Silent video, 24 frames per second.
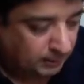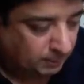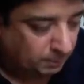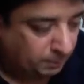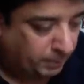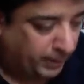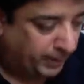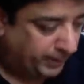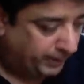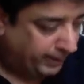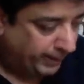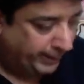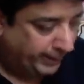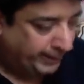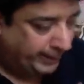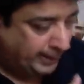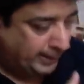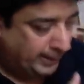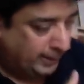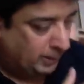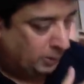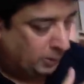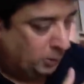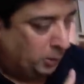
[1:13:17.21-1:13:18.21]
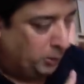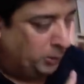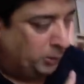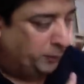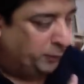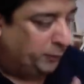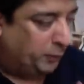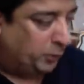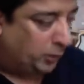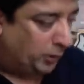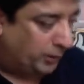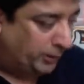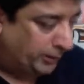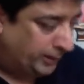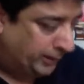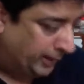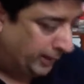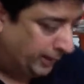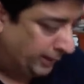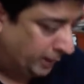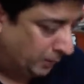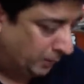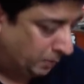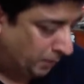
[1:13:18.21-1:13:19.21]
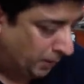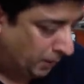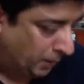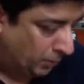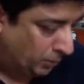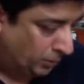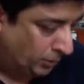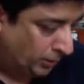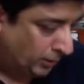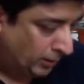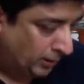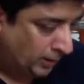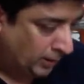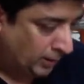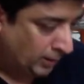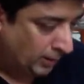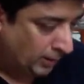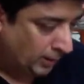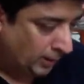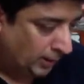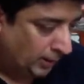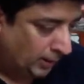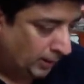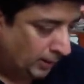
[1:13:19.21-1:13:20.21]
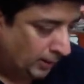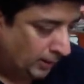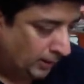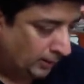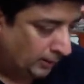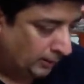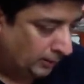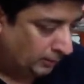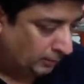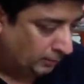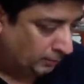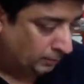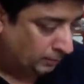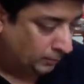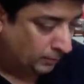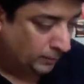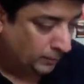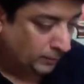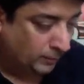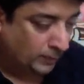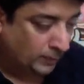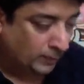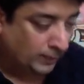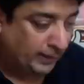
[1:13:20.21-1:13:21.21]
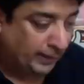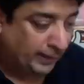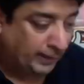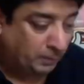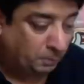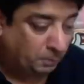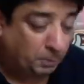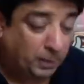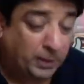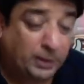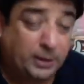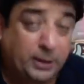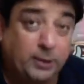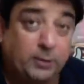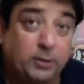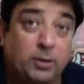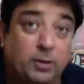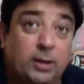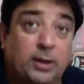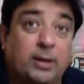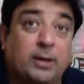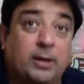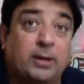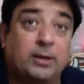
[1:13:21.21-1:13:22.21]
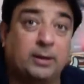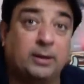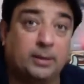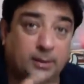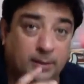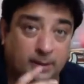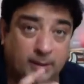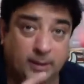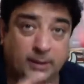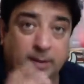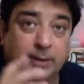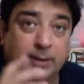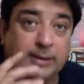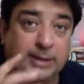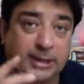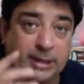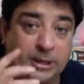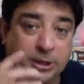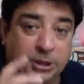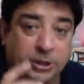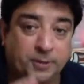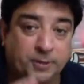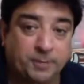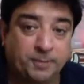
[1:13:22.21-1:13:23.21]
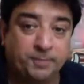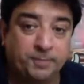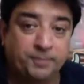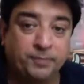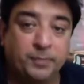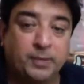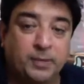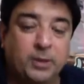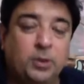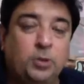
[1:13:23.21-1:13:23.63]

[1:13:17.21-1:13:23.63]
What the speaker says: by writing a lot of content about that particular niche,